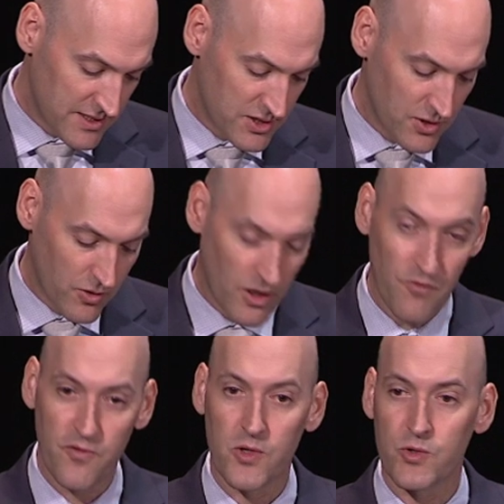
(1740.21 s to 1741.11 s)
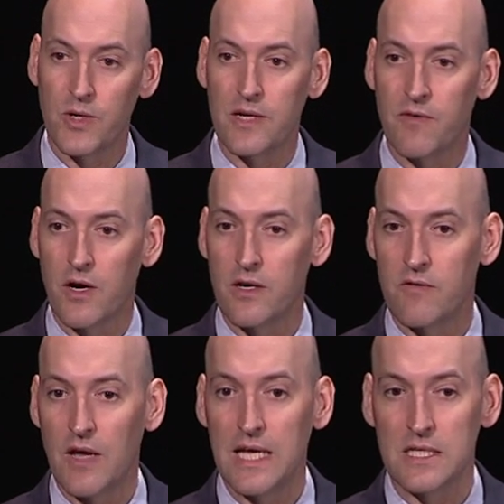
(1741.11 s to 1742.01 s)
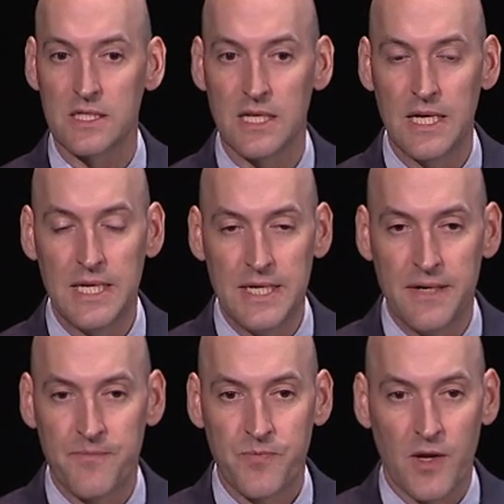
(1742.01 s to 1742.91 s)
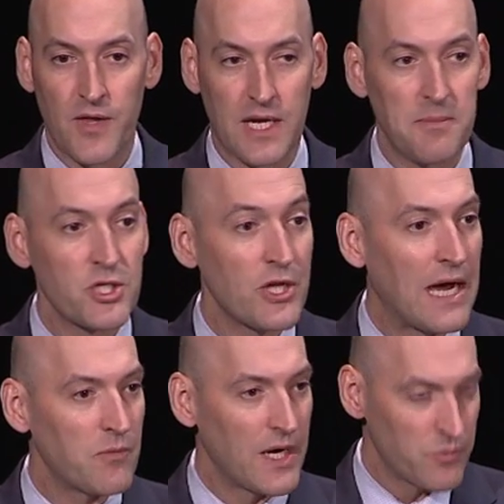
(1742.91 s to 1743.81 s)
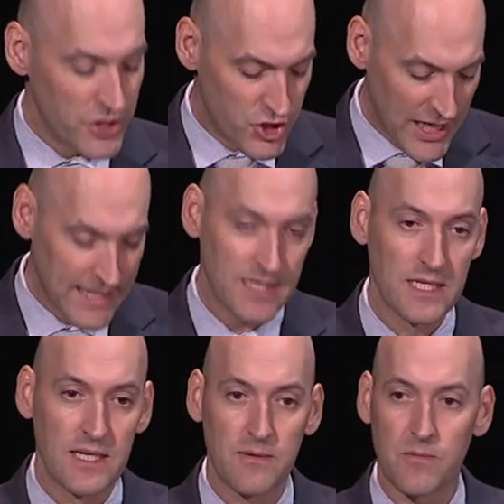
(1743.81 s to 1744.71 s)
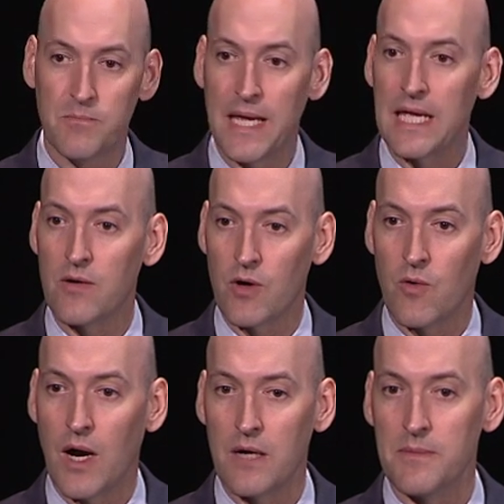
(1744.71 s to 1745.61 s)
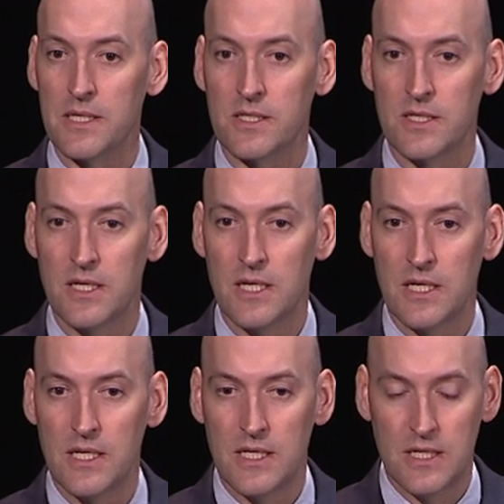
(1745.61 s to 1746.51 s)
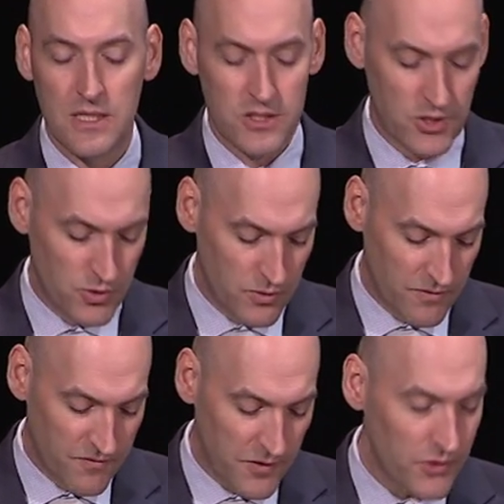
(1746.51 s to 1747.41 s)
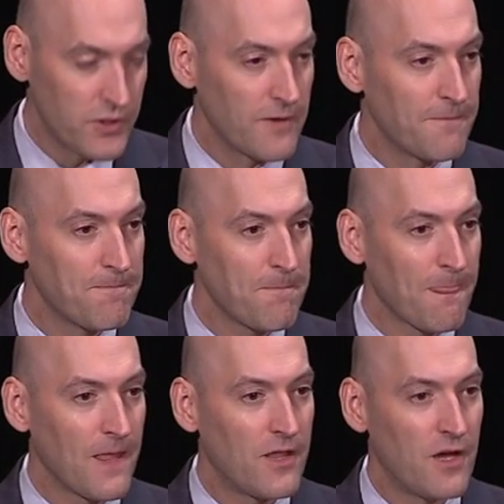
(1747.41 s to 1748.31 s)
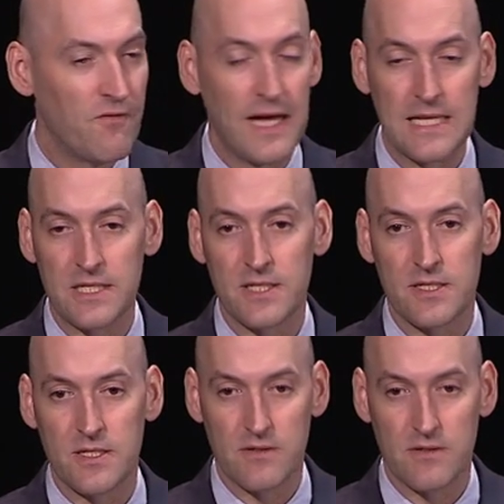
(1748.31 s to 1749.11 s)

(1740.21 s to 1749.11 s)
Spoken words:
the so-called filtering of hardened vents. The Commission outright rejected making requirements to filter the vents